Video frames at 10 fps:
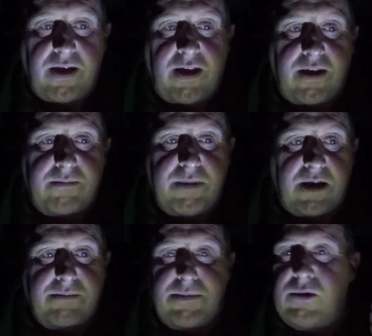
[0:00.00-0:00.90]
like, uh,
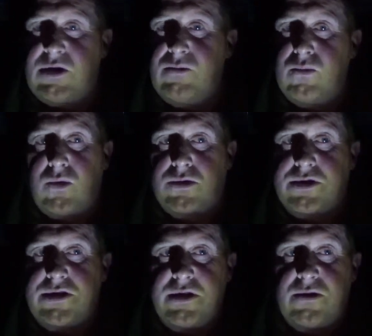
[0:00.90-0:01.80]
like milk and water,
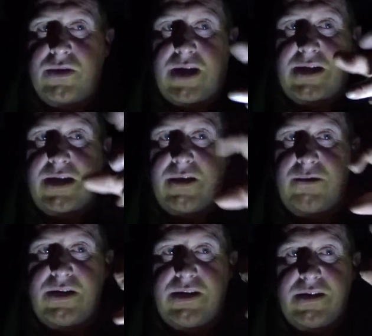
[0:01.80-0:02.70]
you know, that
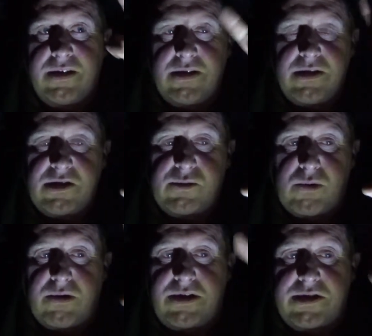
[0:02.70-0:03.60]
cloudy,
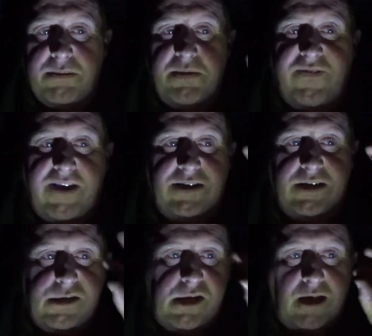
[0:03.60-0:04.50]
swirly type effect. I
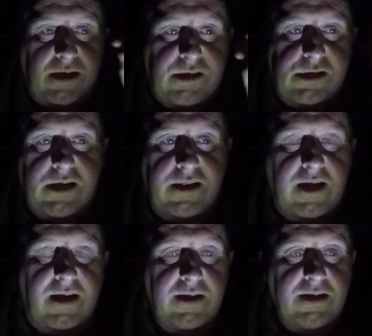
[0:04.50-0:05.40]
could, I could see that.